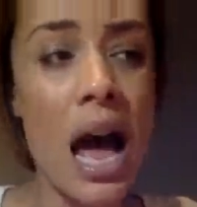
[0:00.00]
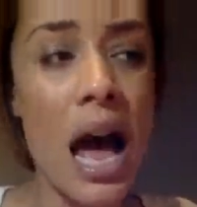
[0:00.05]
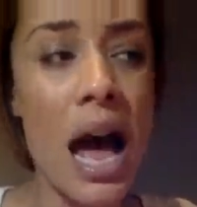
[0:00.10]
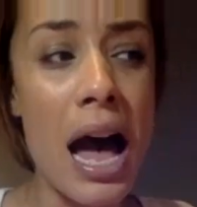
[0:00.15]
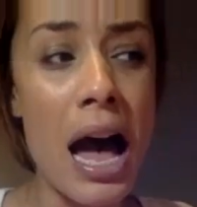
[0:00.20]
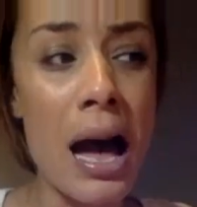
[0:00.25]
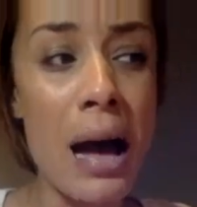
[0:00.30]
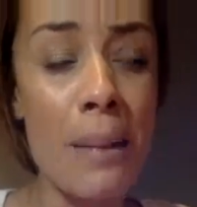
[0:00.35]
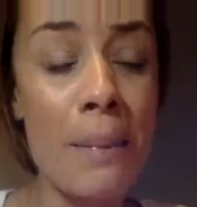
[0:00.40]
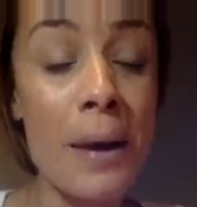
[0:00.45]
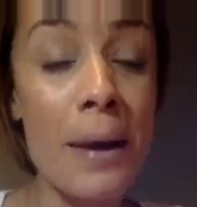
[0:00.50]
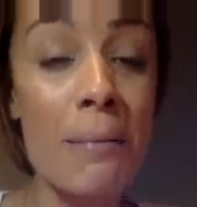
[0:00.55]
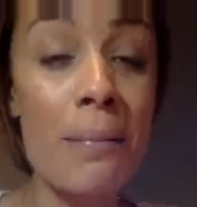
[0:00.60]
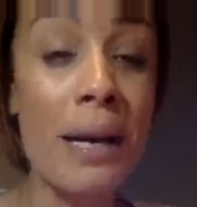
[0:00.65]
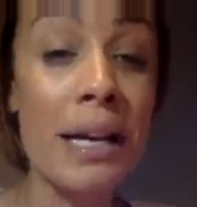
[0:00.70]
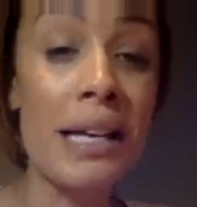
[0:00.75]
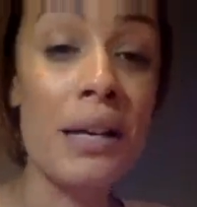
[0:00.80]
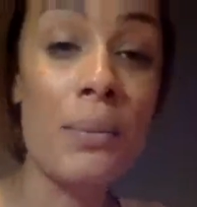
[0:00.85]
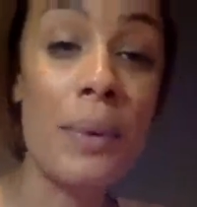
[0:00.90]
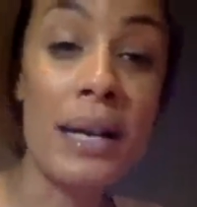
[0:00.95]

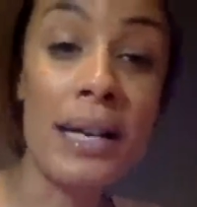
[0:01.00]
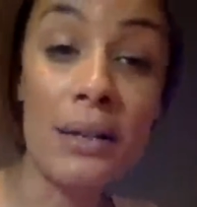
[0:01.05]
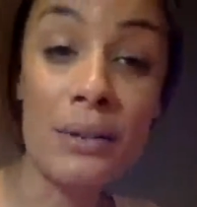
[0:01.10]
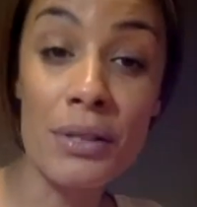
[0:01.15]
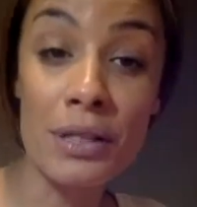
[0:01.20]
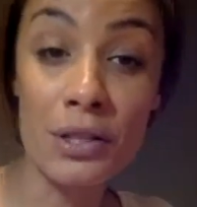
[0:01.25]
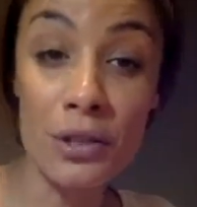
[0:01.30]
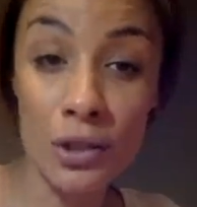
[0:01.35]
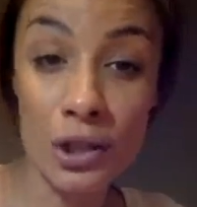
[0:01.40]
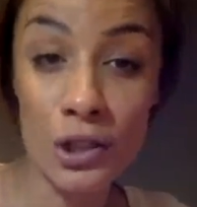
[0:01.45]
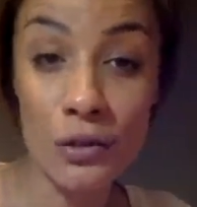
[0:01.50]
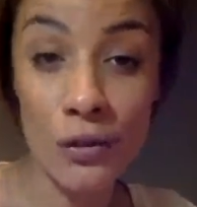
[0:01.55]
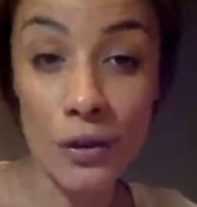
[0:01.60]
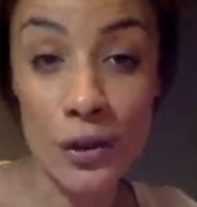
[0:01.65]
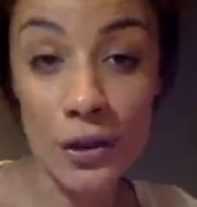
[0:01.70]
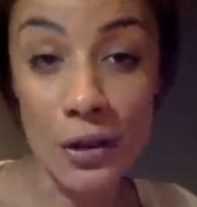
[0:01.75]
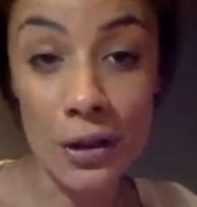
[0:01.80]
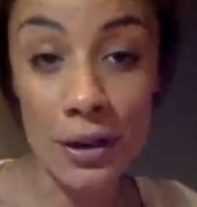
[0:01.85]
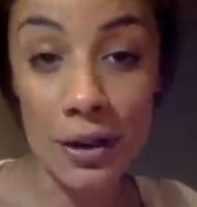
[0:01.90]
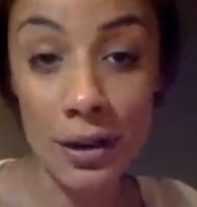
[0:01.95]
But he went out and searched
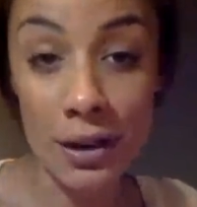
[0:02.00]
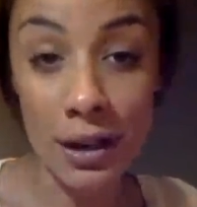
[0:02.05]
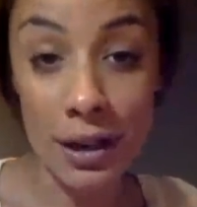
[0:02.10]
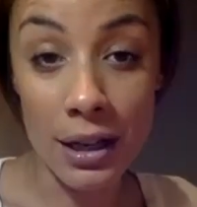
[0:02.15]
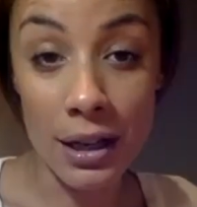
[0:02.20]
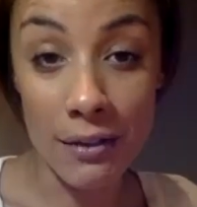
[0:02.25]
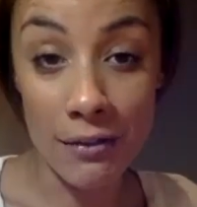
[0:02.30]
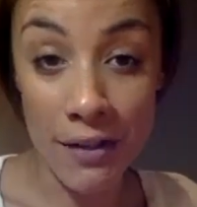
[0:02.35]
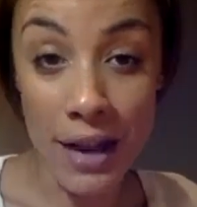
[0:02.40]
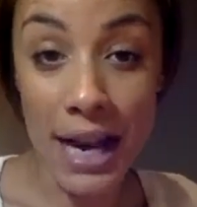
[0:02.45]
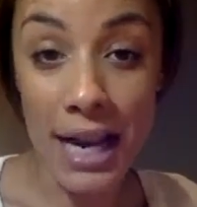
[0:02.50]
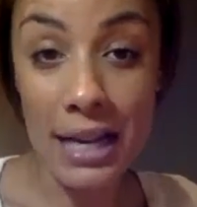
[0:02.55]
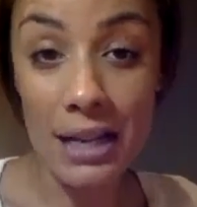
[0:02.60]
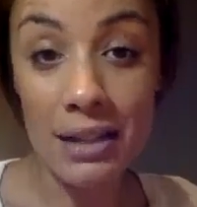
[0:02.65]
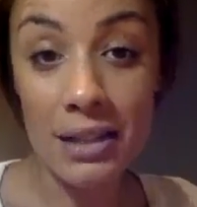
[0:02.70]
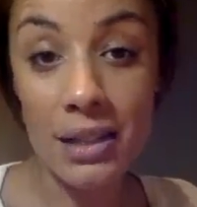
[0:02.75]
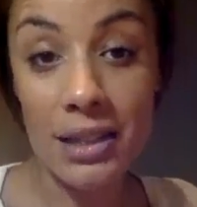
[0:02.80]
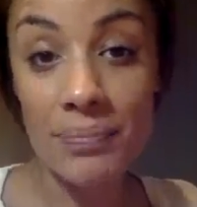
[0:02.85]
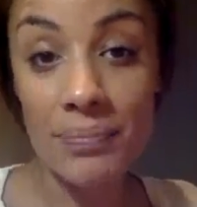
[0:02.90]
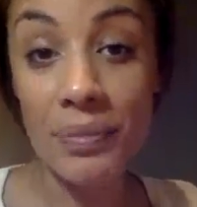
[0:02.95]
for a
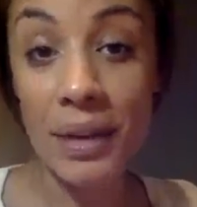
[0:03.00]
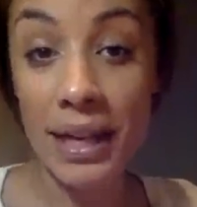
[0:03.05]
face.